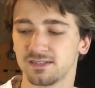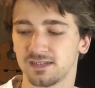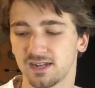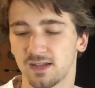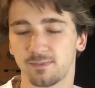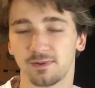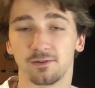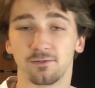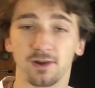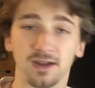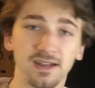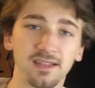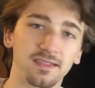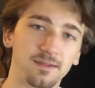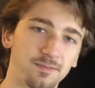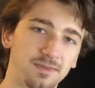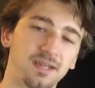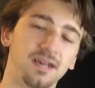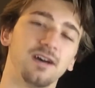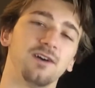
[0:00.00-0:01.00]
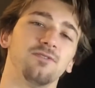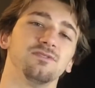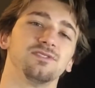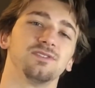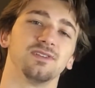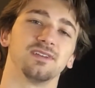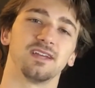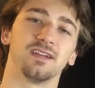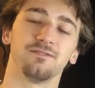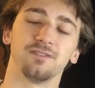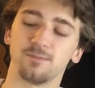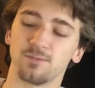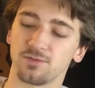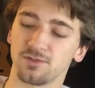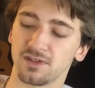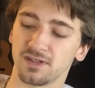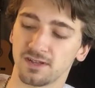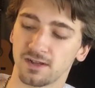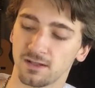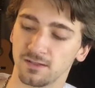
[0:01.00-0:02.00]
And I've been writing them down. So like every
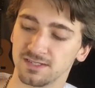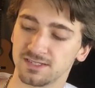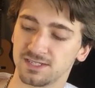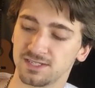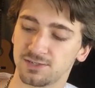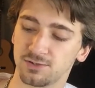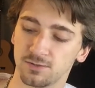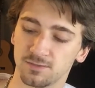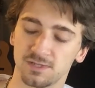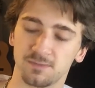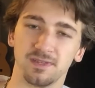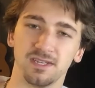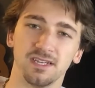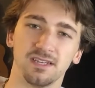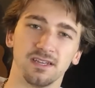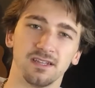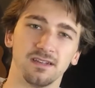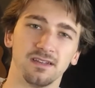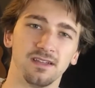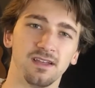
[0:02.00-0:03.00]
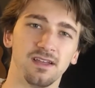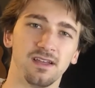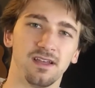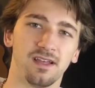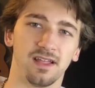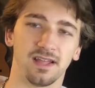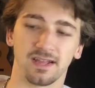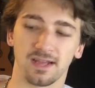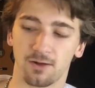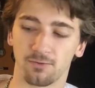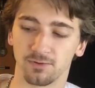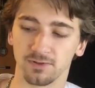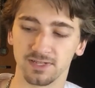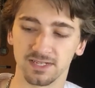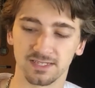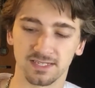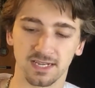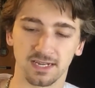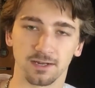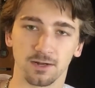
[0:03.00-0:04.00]
morning I'll listen to him speak and like I'll
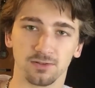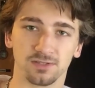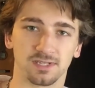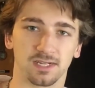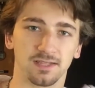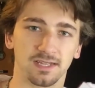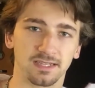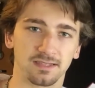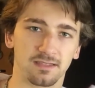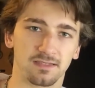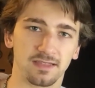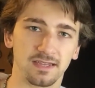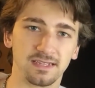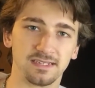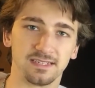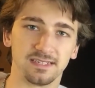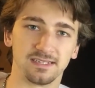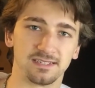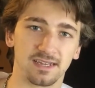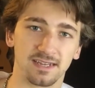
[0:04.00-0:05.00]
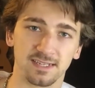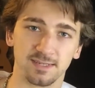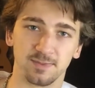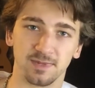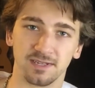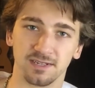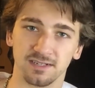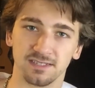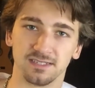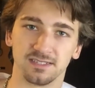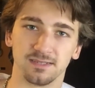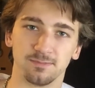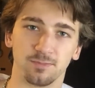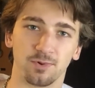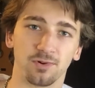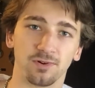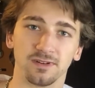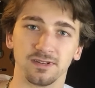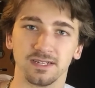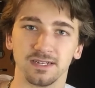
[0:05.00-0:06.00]
really take notes on like the things he says because it's
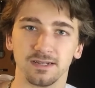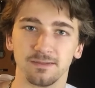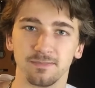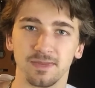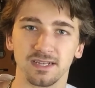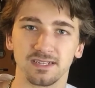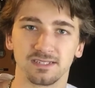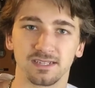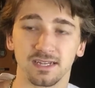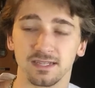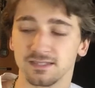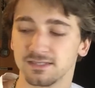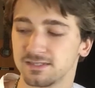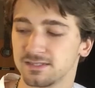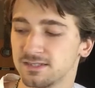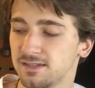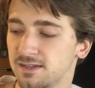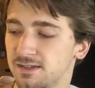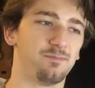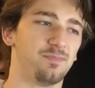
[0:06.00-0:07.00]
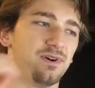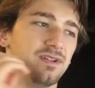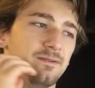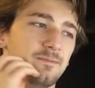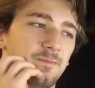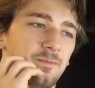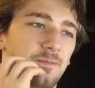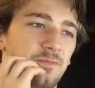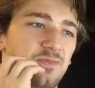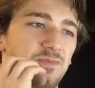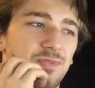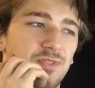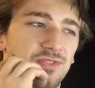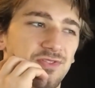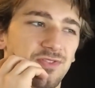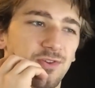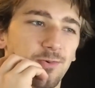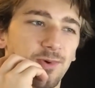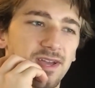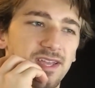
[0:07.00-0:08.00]
important and it makes sense. But
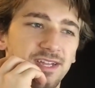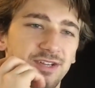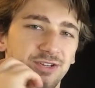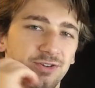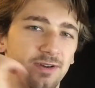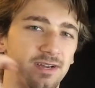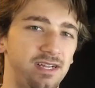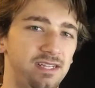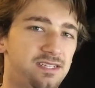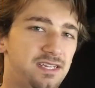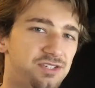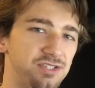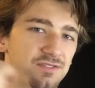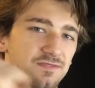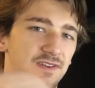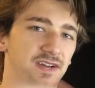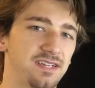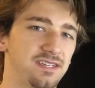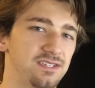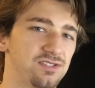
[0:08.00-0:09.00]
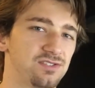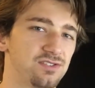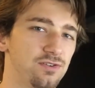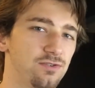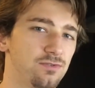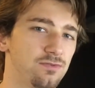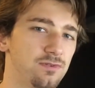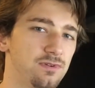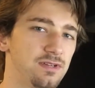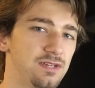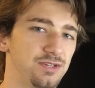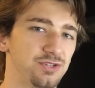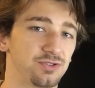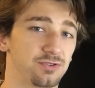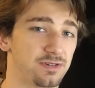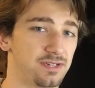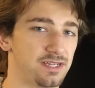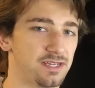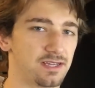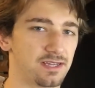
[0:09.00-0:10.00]
the way he trades, I just find it so
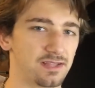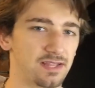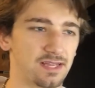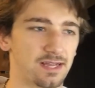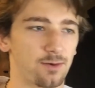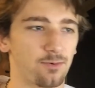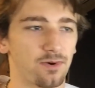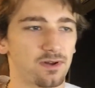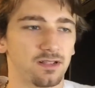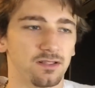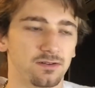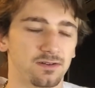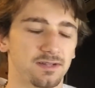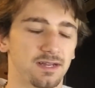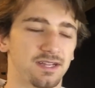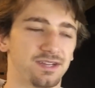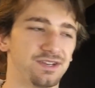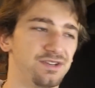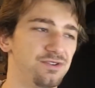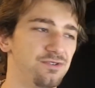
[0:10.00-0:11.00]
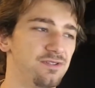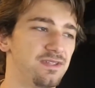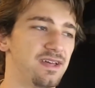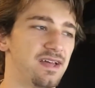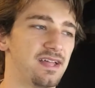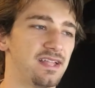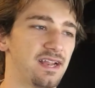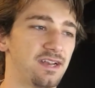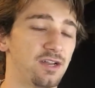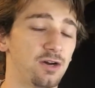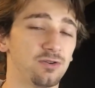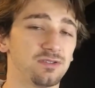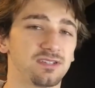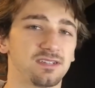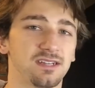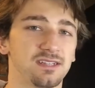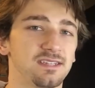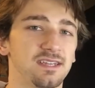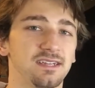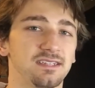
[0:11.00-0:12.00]
intriguing. Like I want to learn how to do that. I know it's
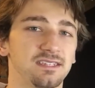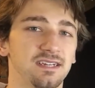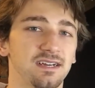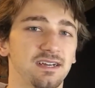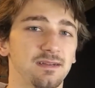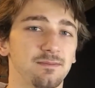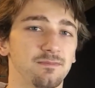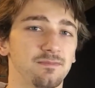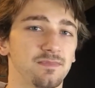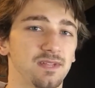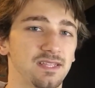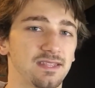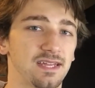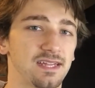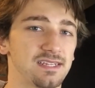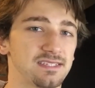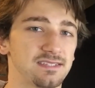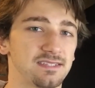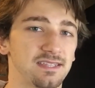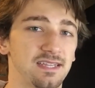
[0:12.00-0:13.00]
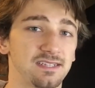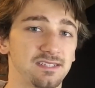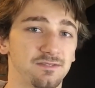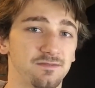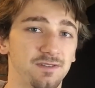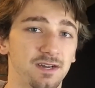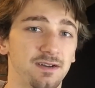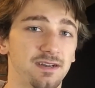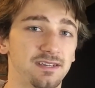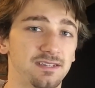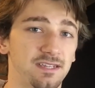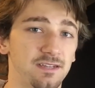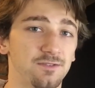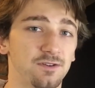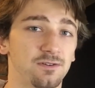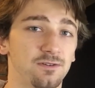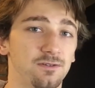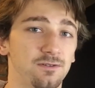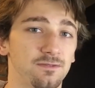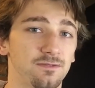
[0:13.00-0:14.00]
going to take time. Like that is a very
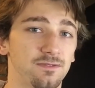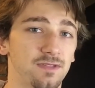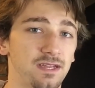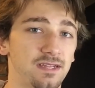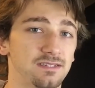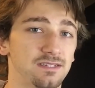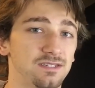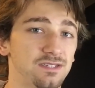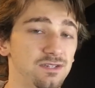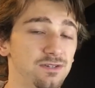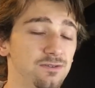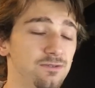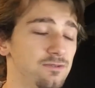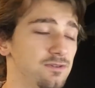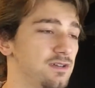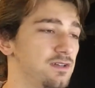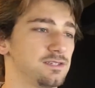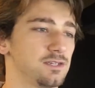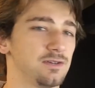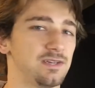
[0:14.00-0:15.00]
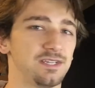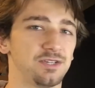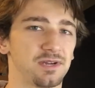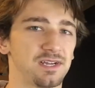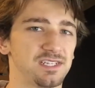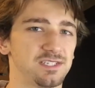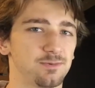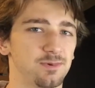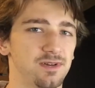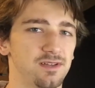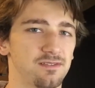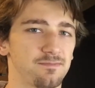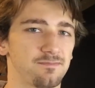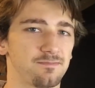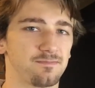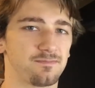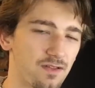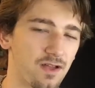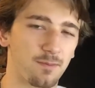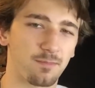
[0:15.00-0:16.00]
difficult thing to do. So he trades with
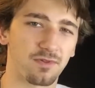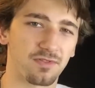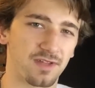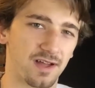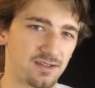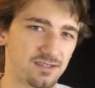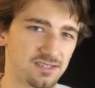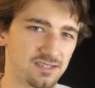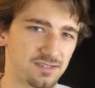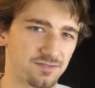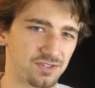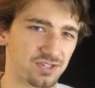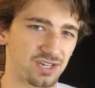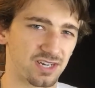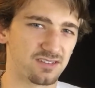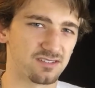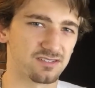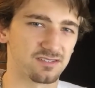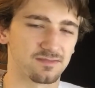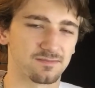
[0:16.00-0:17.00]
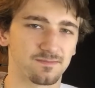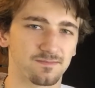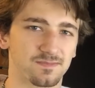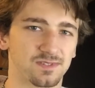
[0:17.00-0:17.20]
a couple thousands of shares.